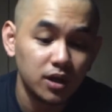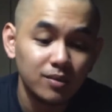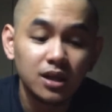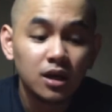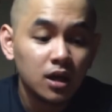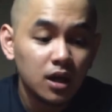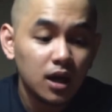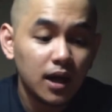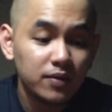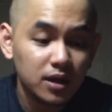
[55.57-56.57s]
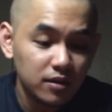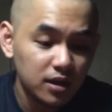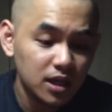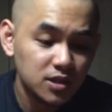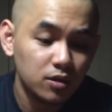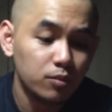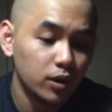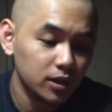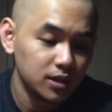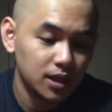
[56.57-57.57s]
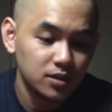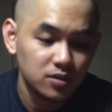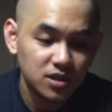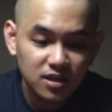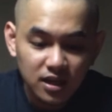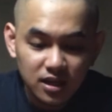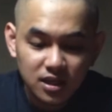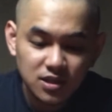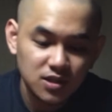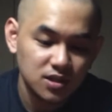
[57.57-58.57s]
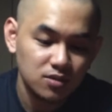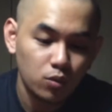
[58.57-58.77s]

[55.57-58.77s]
I mean, at the end of the day, it's going to boil down to aesthetics,